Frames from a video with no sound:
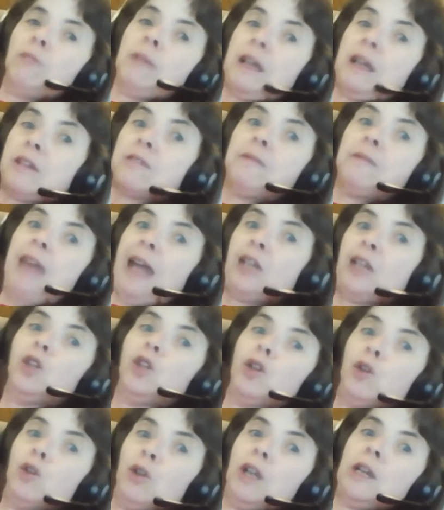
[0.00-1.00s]
Because of that
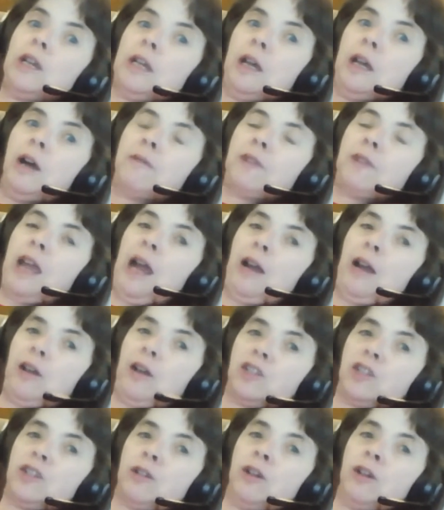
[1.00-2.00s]
unity of
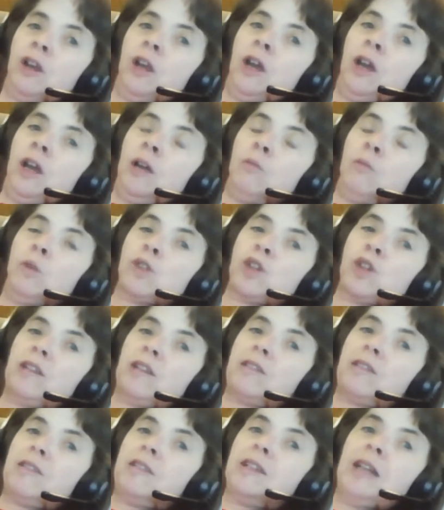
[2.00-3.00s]
character, which
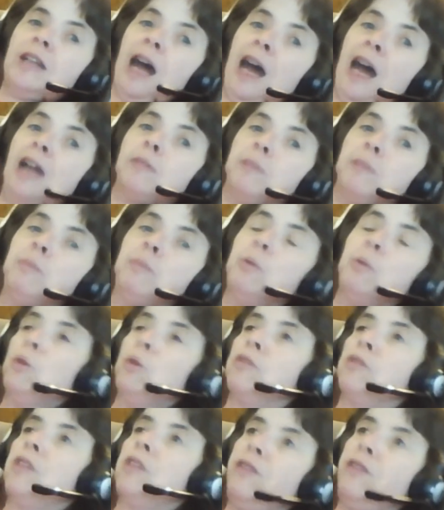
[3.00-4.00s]
gets denied. People
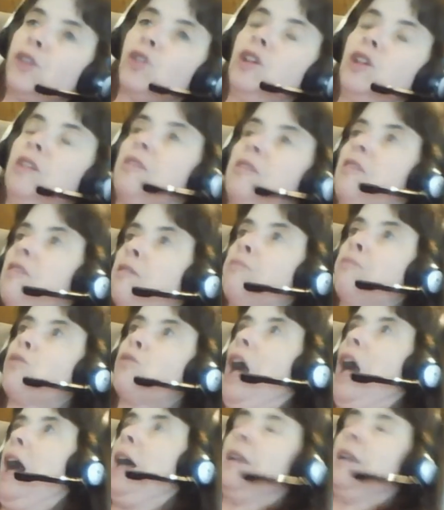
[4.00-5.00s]
will say the Jesus of
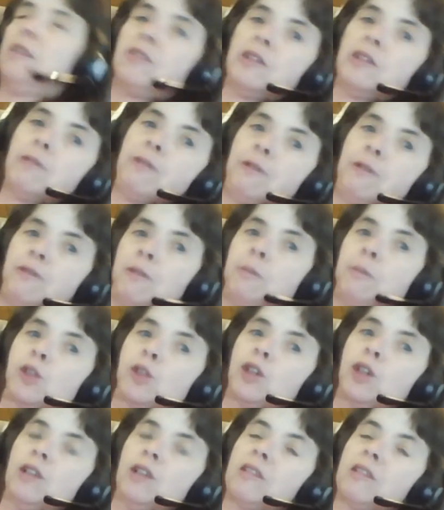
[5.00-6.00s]
John is different from
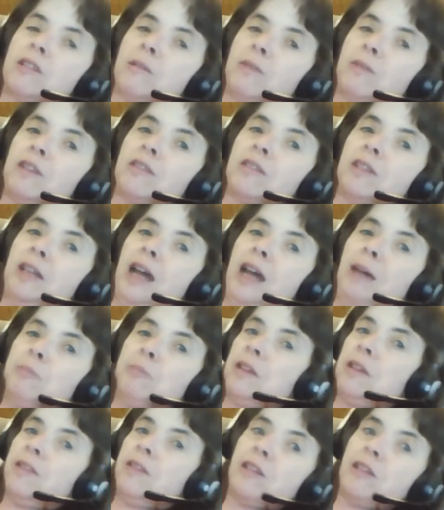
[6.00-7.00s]
the Jesus of the
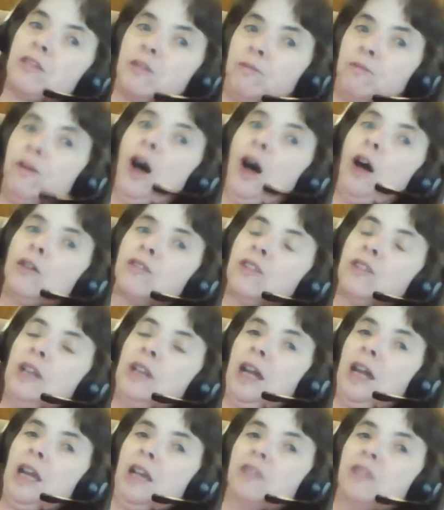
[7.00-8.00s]
synoptics. That's false,
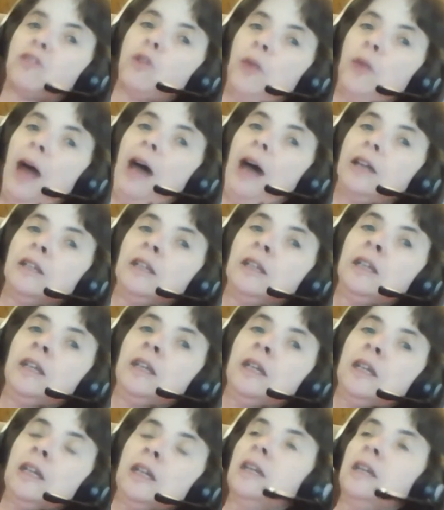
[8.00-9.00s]
and I answer that
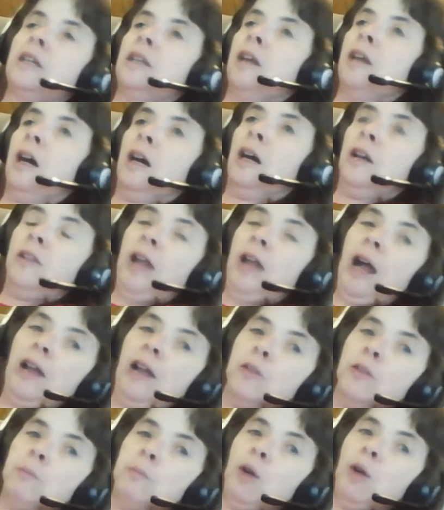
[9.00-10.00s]
in The
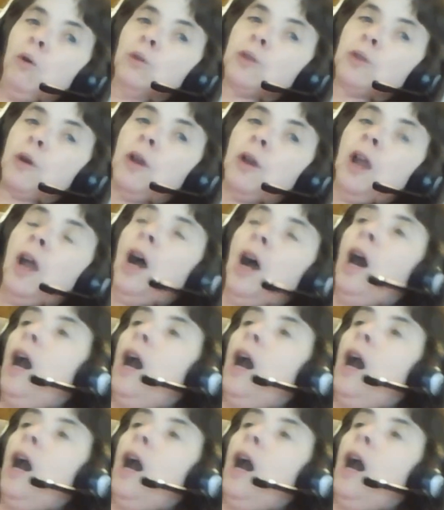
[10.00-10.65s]
Eye of the Beholder.